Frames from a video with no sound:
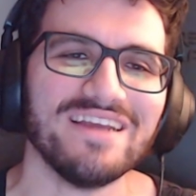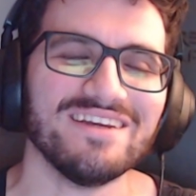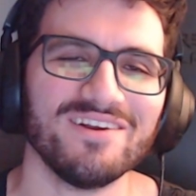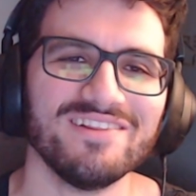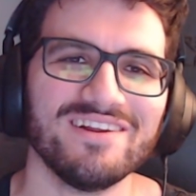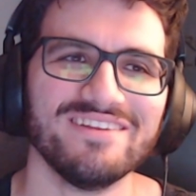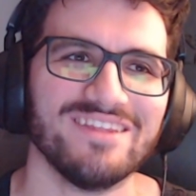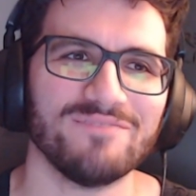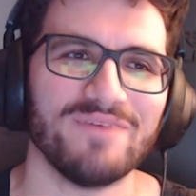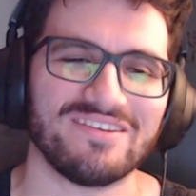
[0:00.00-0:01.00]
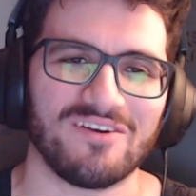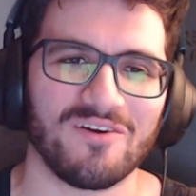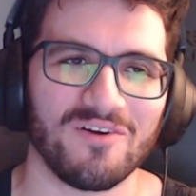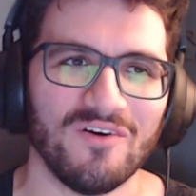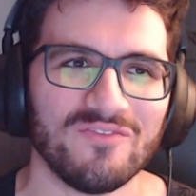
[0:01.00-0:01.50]
her literally the best
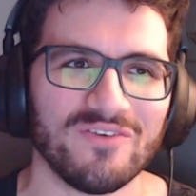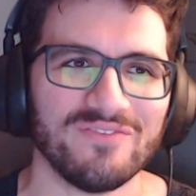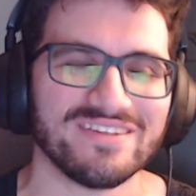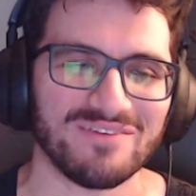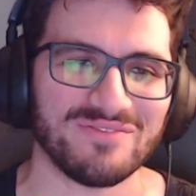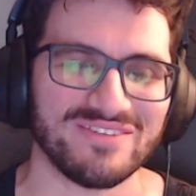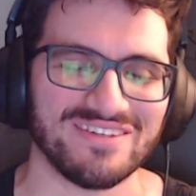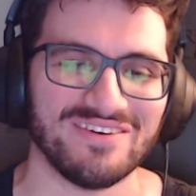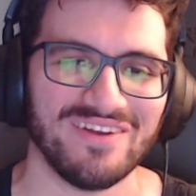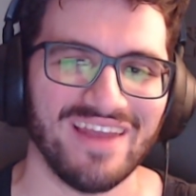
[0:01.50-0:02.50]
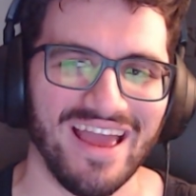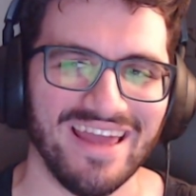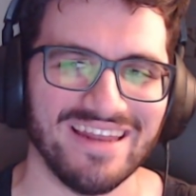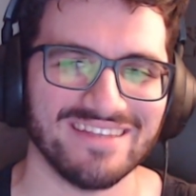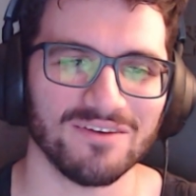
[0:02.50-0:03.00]
girl from this episode,
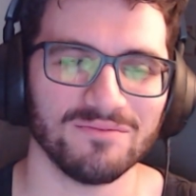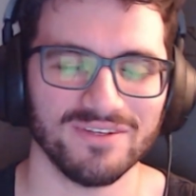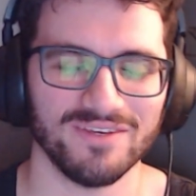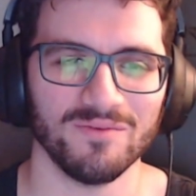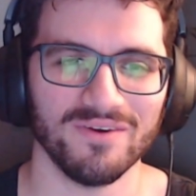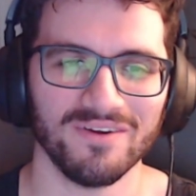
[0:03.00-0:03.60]
and it's unbelievable.